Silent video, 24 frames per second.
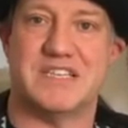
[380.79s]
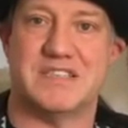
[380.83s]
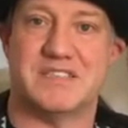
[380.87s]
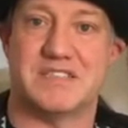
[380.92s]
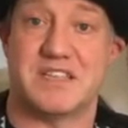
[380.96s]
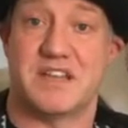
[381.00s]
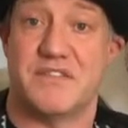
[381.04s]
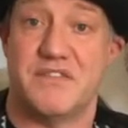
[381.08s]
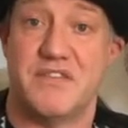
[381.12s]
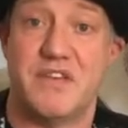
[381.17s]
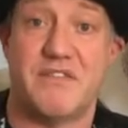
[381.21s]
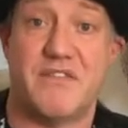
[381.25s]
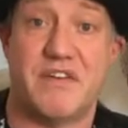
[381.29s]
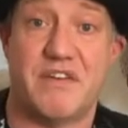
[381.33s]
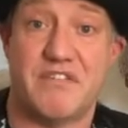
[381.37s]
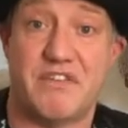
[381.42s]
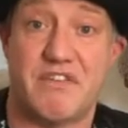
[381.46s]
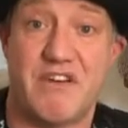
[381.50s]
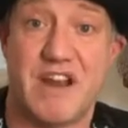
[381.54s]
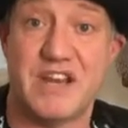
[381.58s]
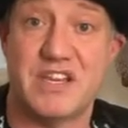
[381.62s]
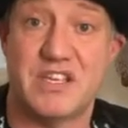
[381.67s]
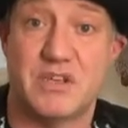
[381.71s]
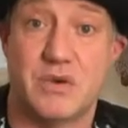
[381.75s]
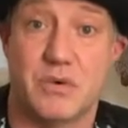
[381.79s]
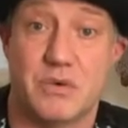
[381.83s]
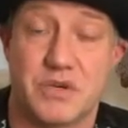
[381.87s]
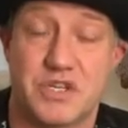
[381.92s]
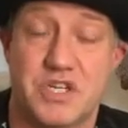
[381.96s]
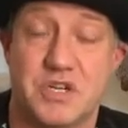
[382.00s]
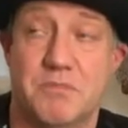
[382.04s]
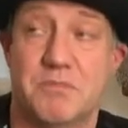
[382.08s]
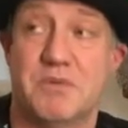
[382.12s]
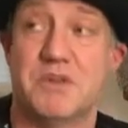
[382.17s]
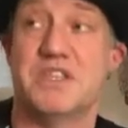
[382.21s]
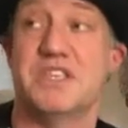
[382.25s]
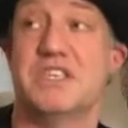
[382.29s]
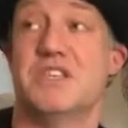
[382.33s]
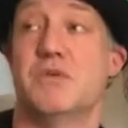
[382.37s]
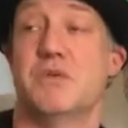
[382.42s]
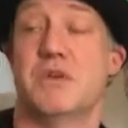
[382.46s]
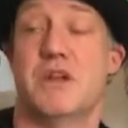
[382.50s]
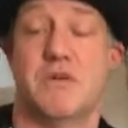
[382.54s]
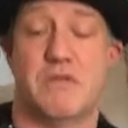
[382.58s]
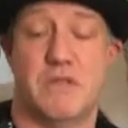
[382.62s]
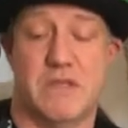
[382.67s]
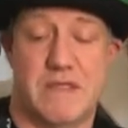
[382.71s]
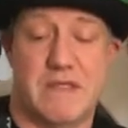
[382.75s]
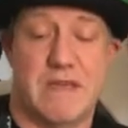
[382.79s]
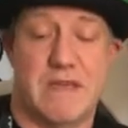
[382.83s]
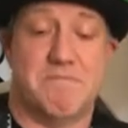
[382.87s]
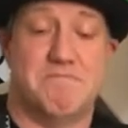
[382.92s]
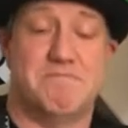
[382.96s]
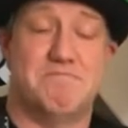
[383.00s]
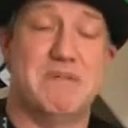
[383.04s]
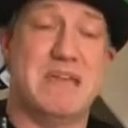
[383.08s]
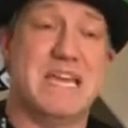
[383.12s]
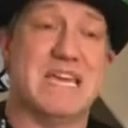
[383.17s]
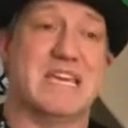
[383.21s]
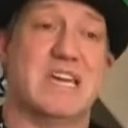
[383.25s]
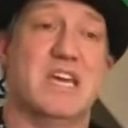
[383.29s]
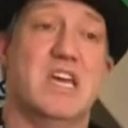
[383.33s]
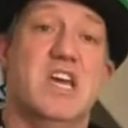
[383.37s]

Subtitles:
And if you've ever had a Yorkshire pudding, you'll know that they're big,